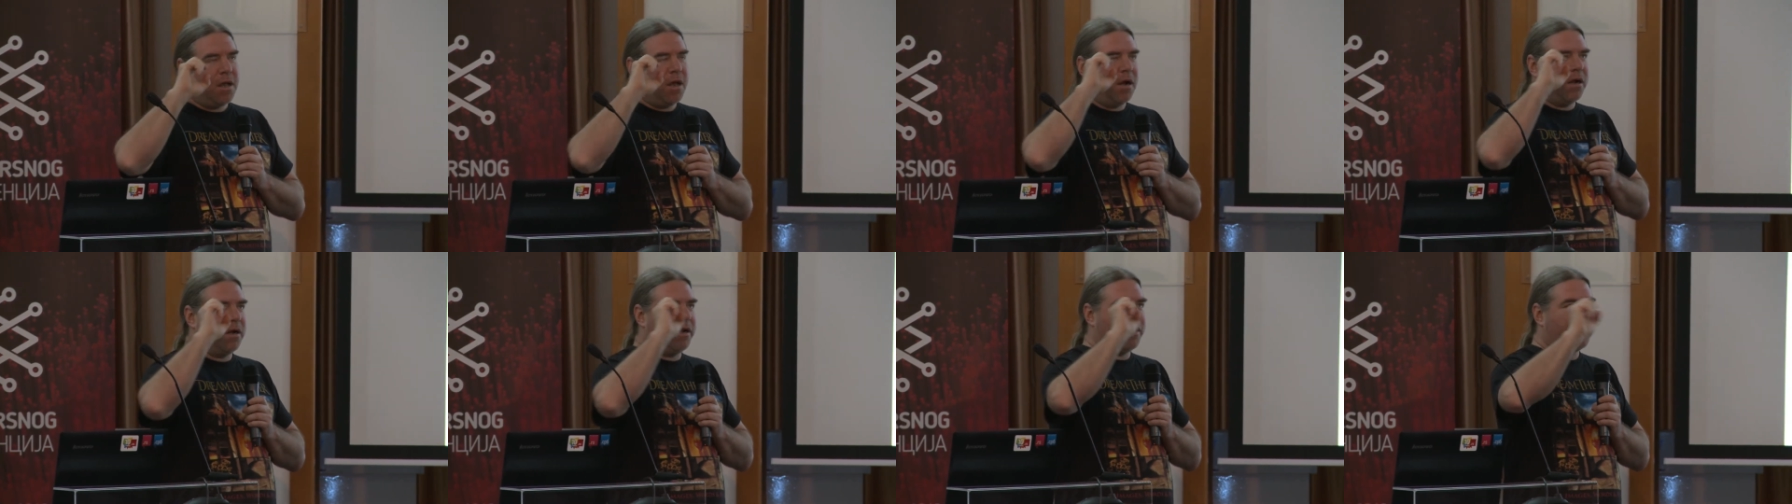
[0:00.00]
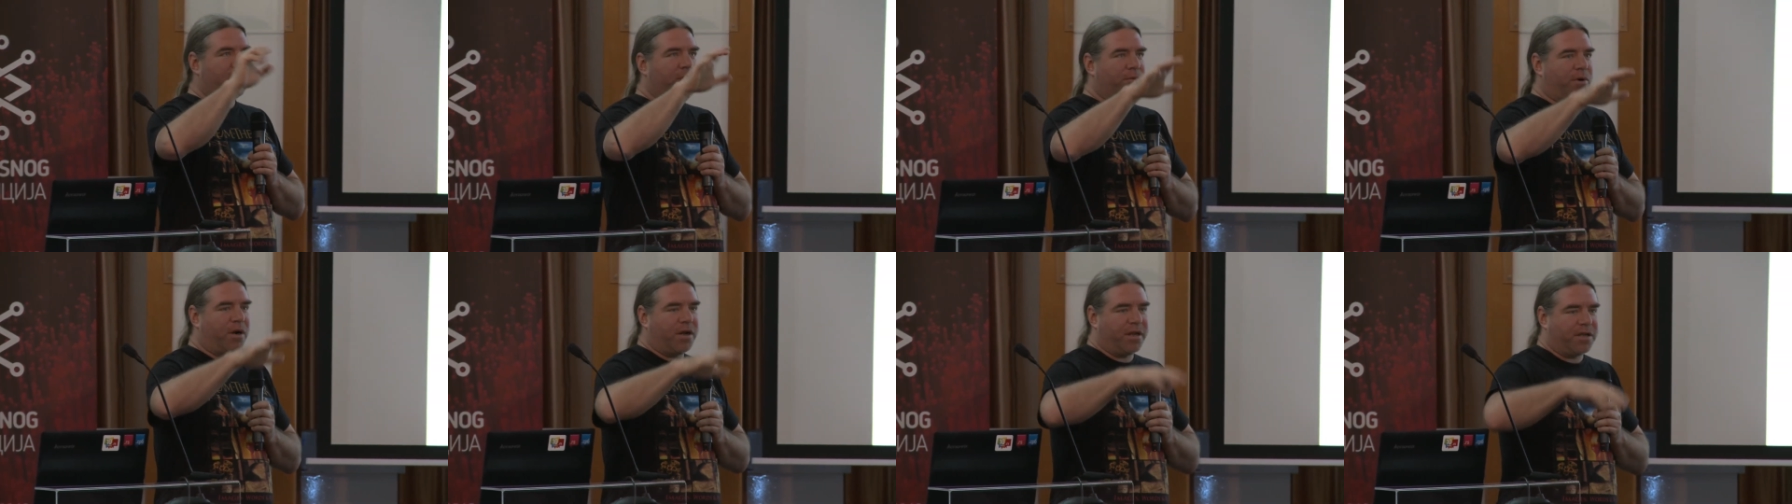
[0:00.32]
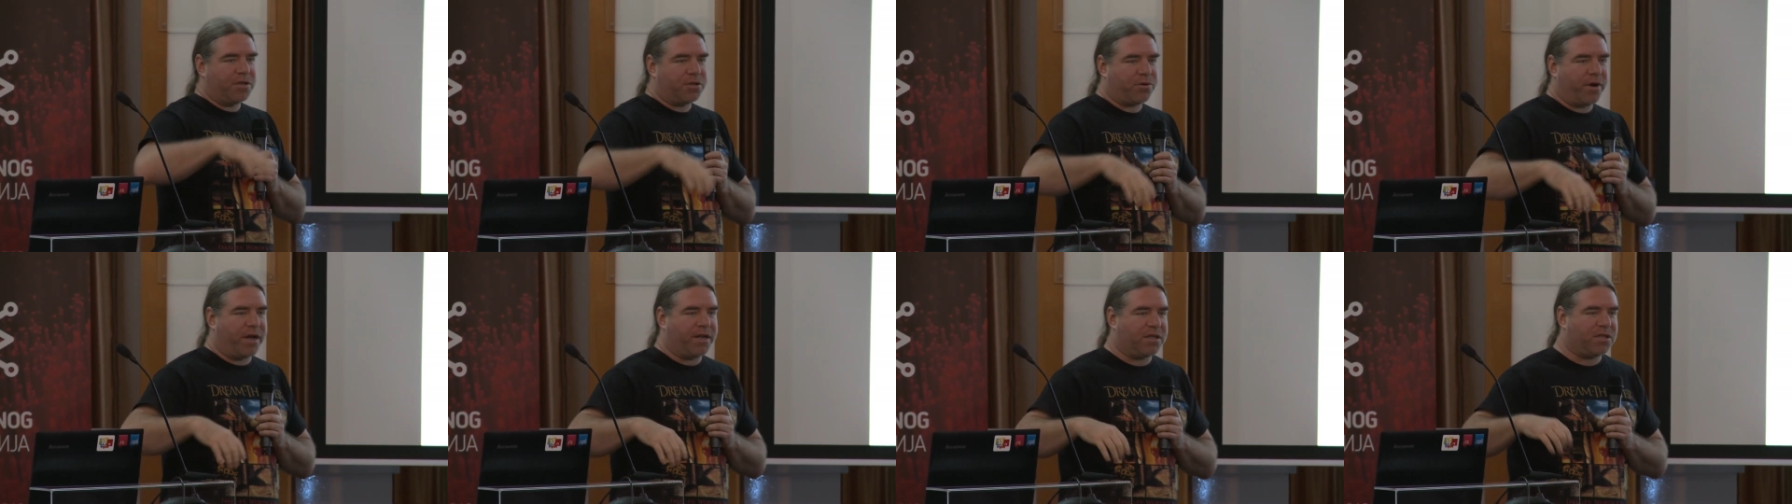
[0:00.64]
literal
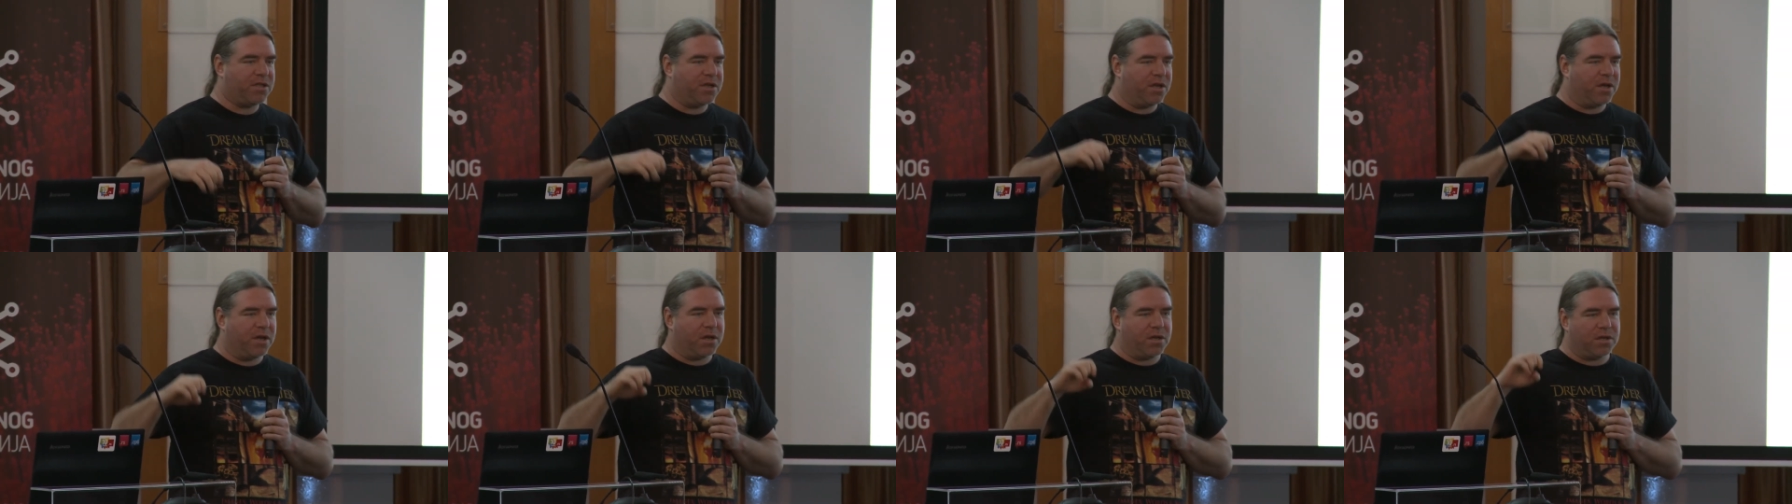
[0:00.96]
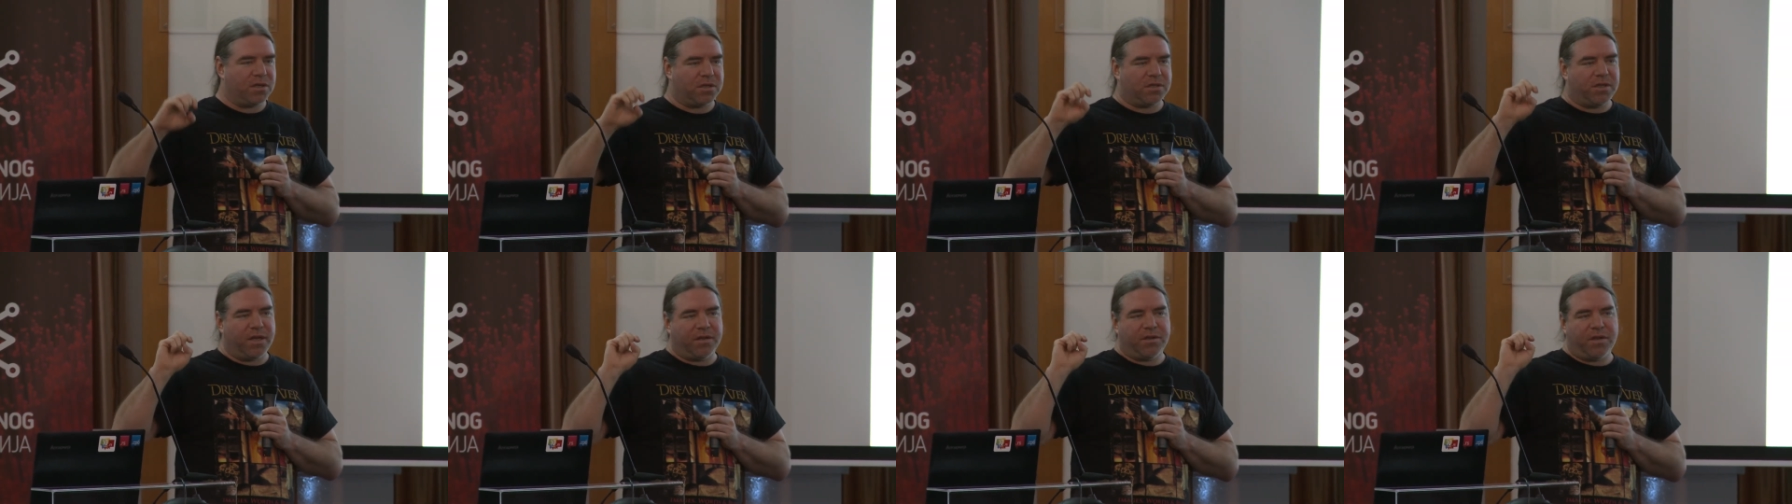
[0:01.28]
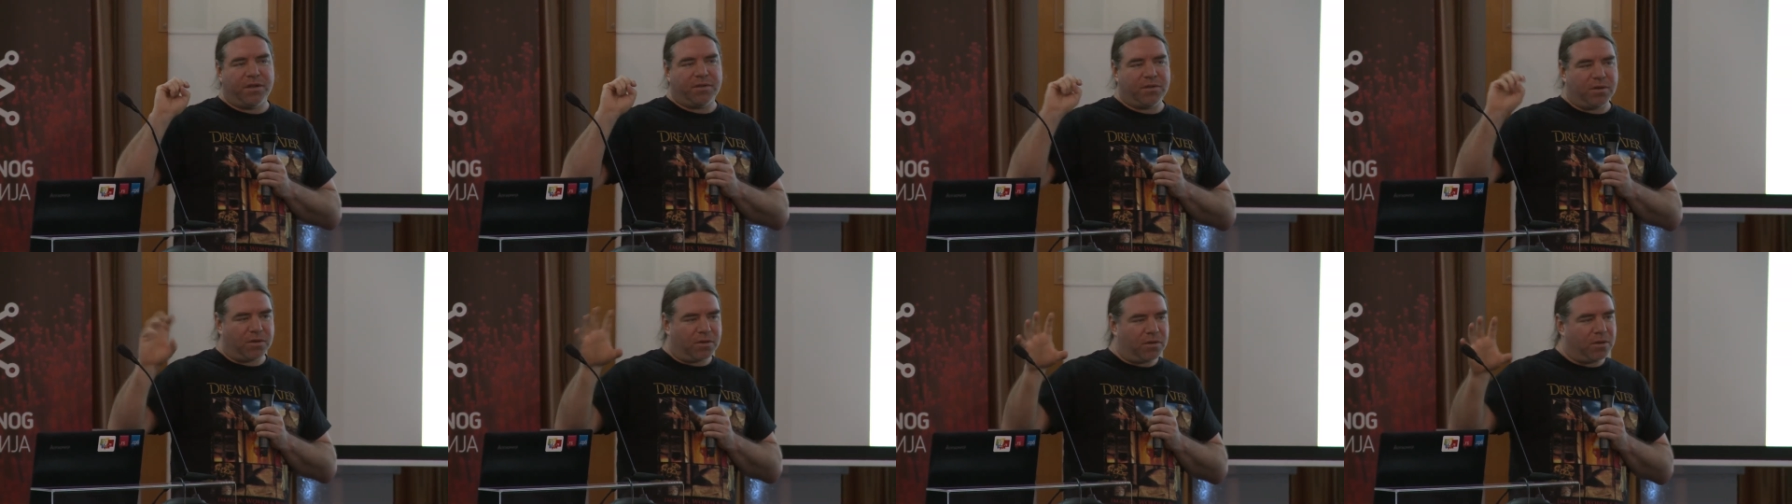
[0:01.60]
addresses, they
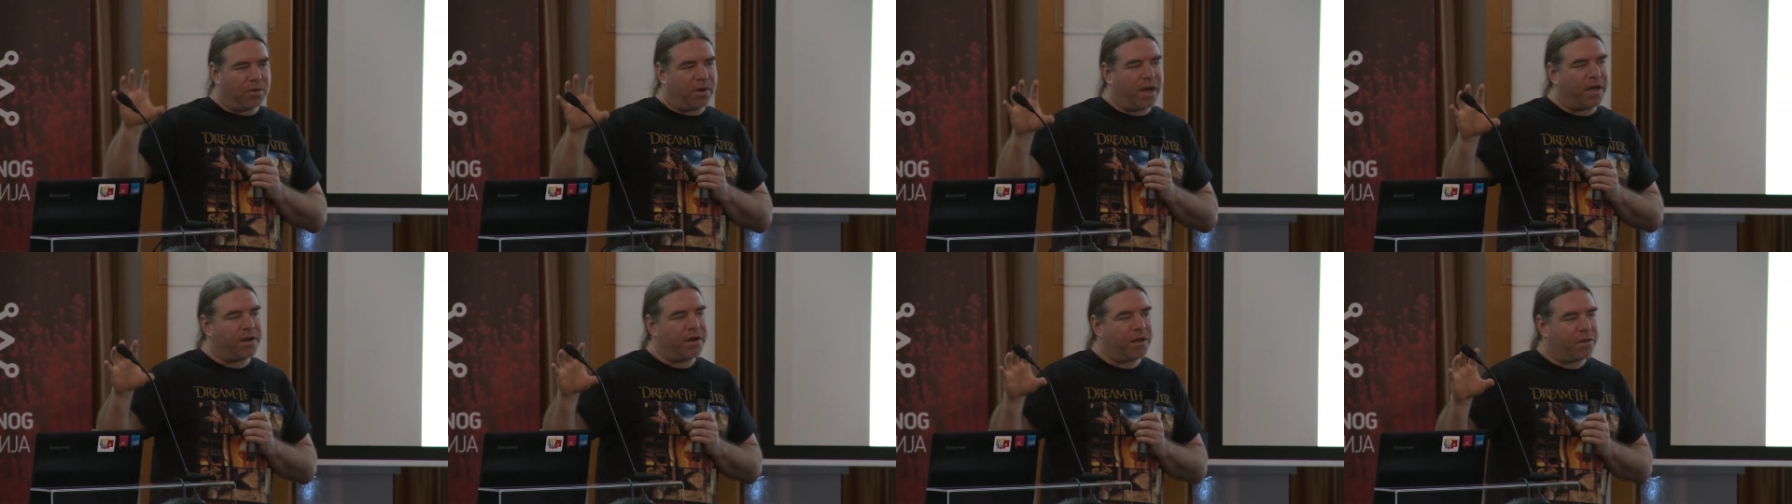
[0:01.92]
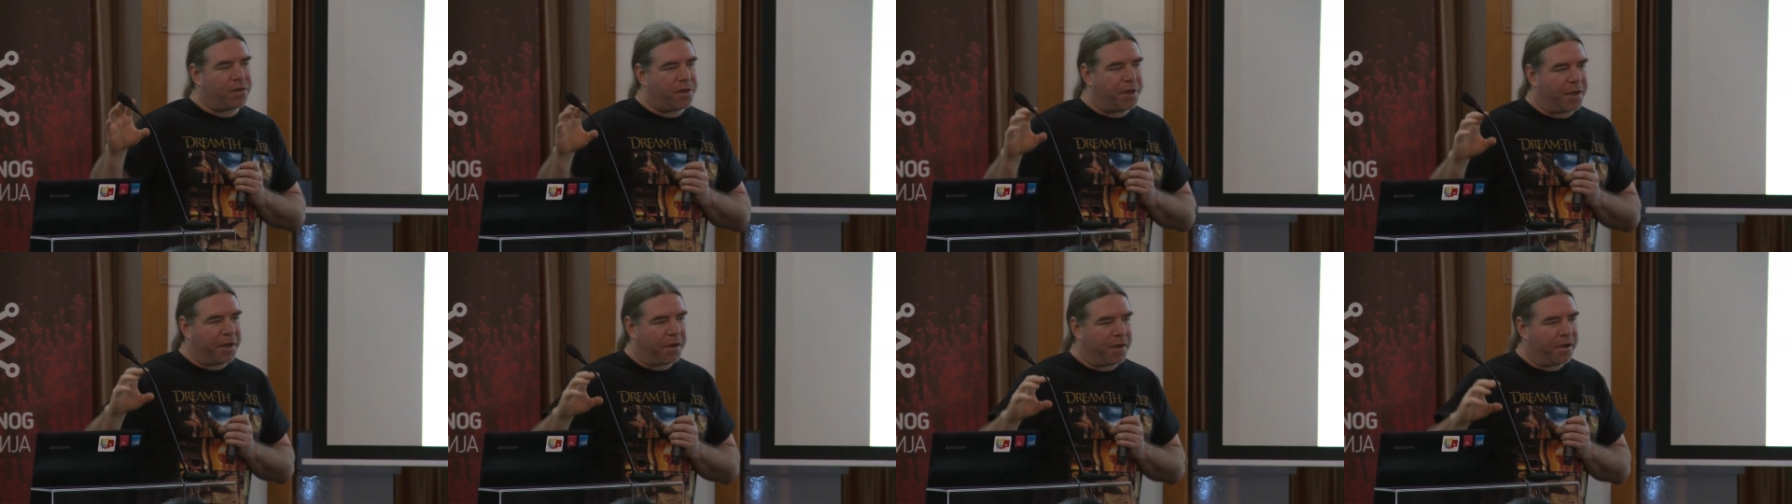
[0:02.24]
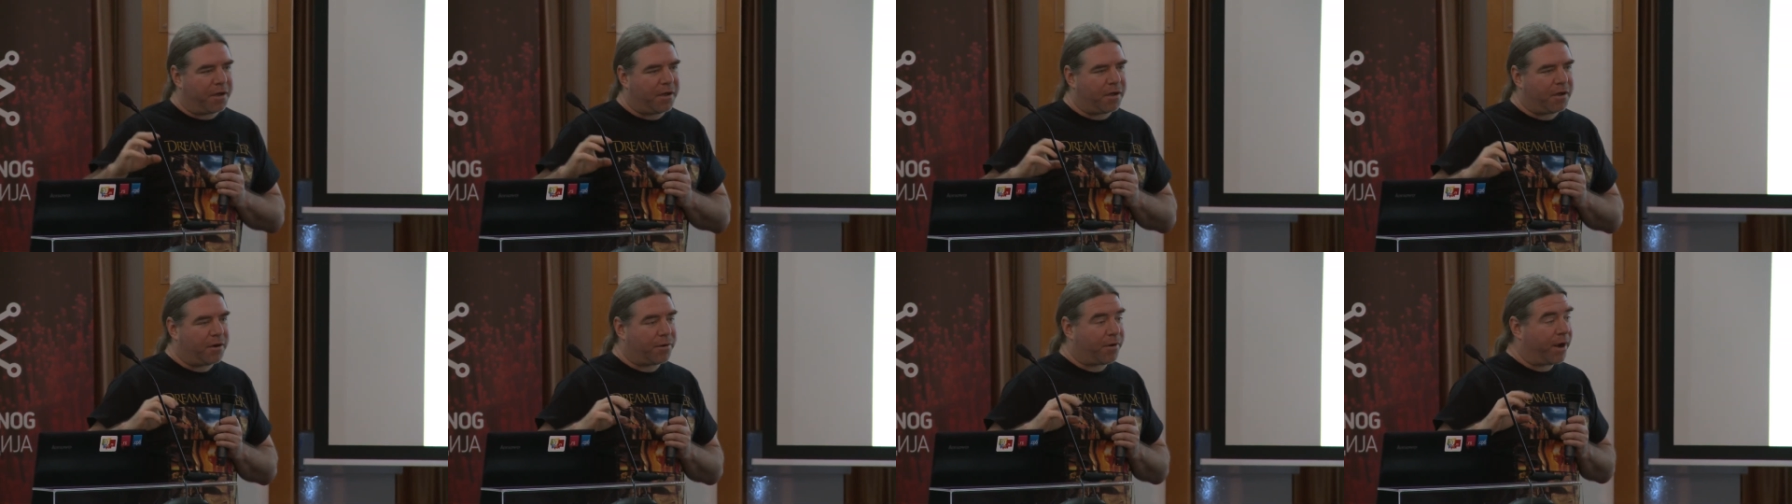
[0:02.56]
did not do anything
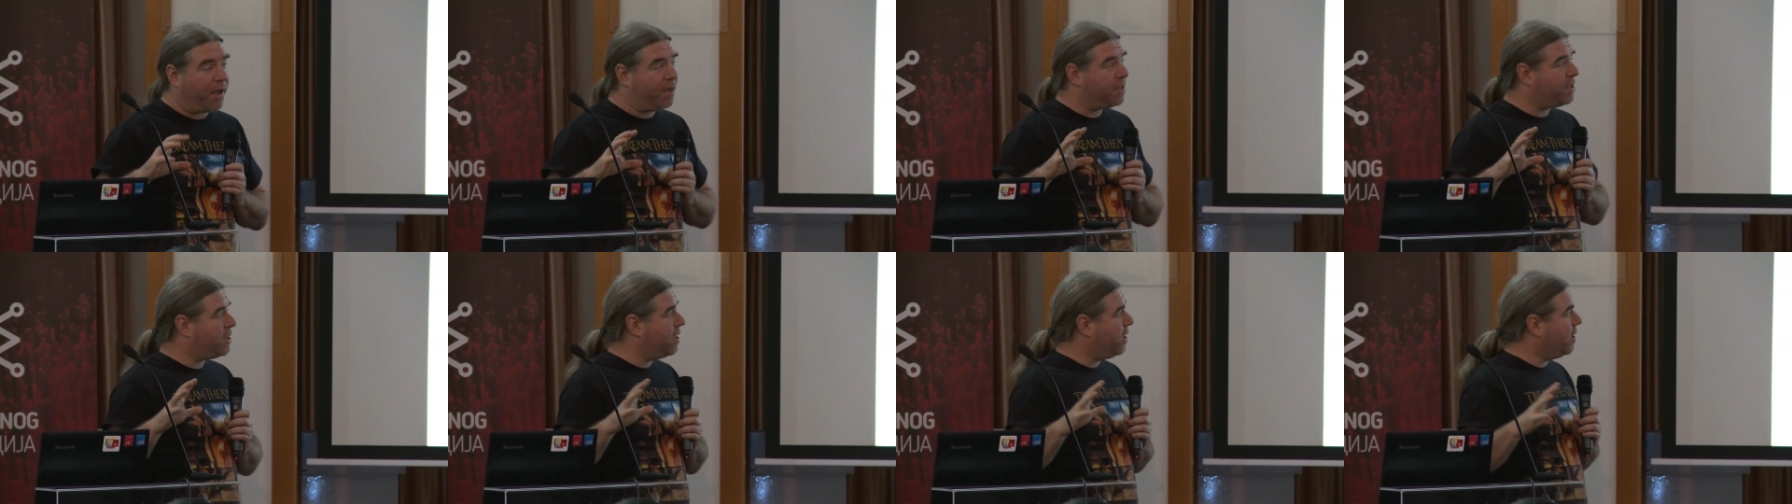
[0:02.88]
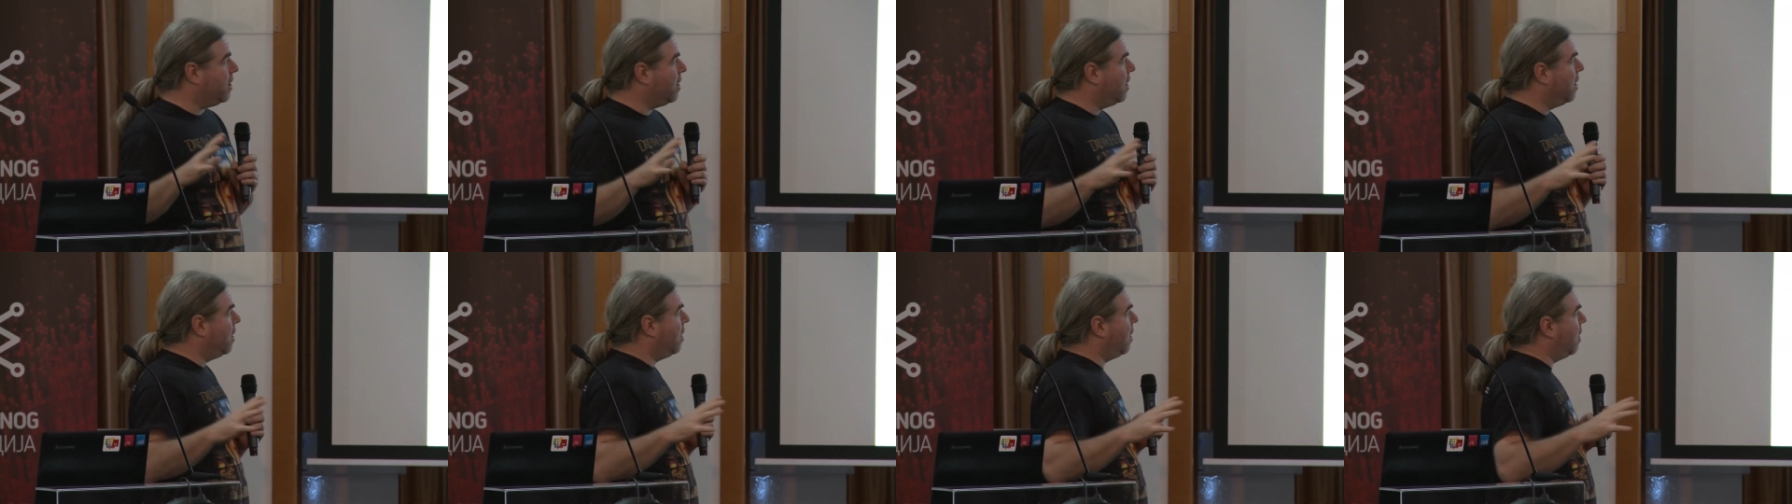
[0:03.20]
crazy.